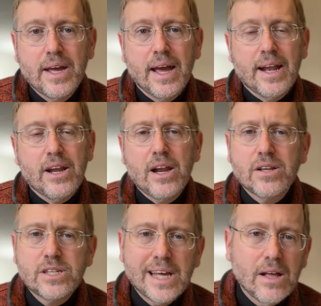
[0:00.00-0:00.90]
And it'll
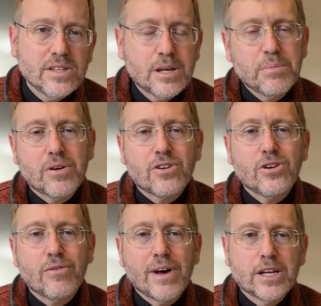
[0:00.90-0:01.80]
sound similar to
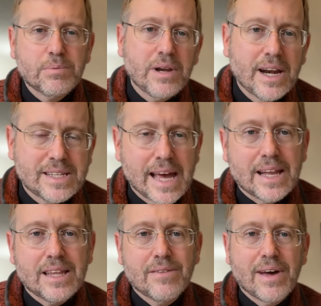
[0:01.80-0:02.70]
your vows, but not
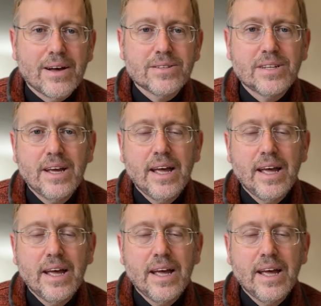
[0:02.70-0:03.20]
exactly the vows.